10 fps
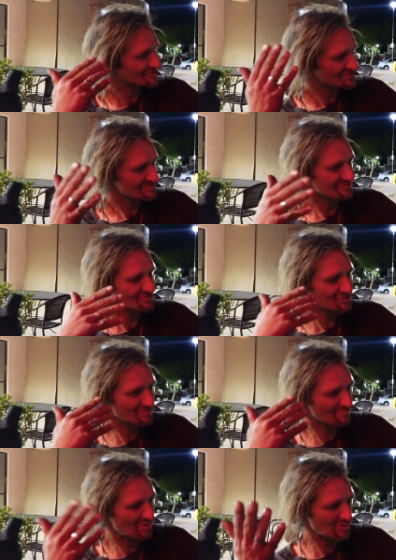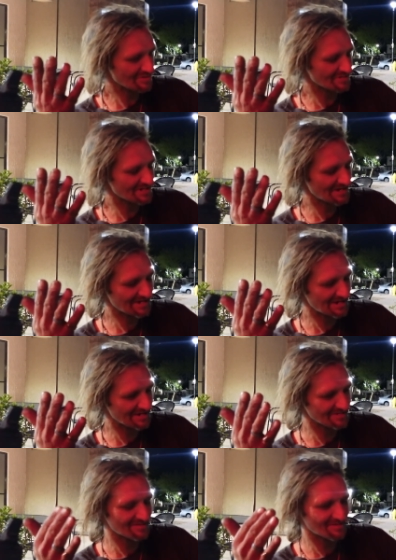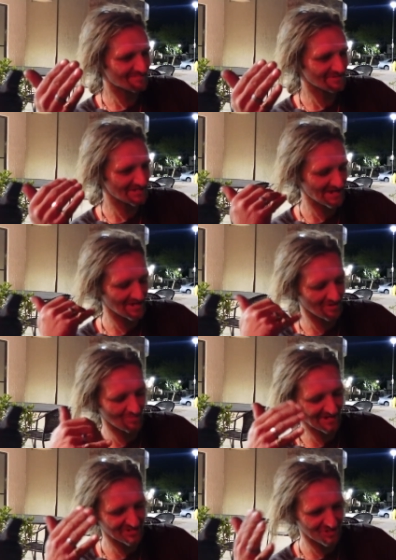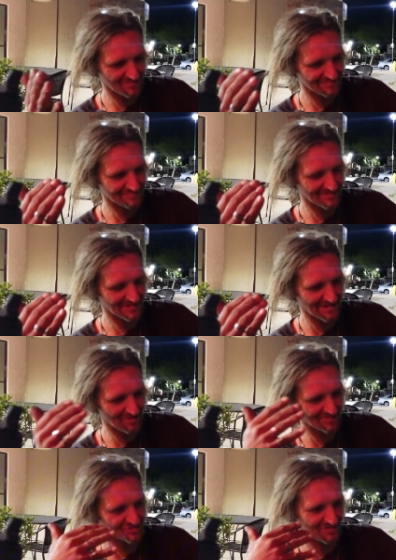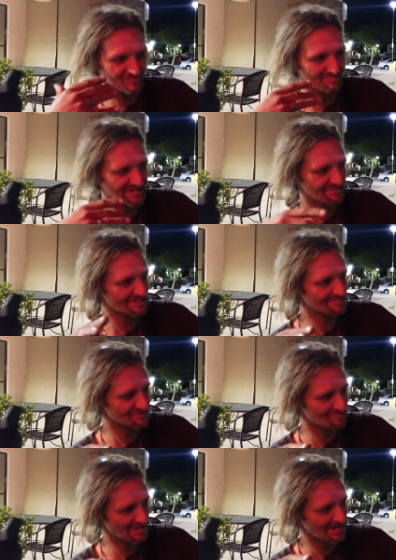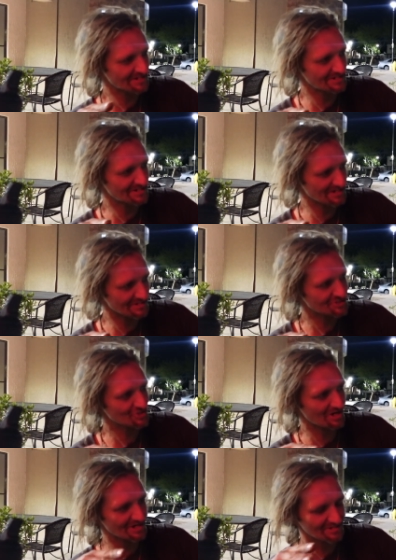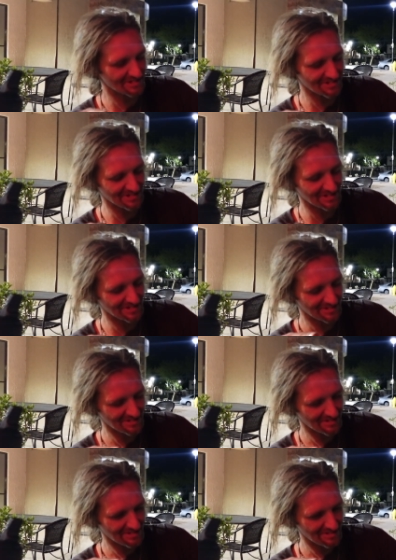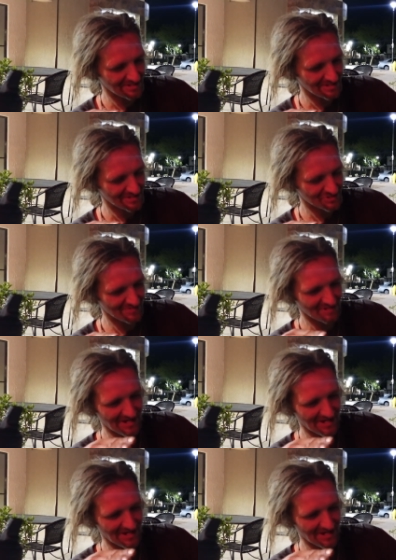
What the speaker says: there's still more that I kind of feel like I owe myself. Like I owe myself a period of sobriety and a shot at like some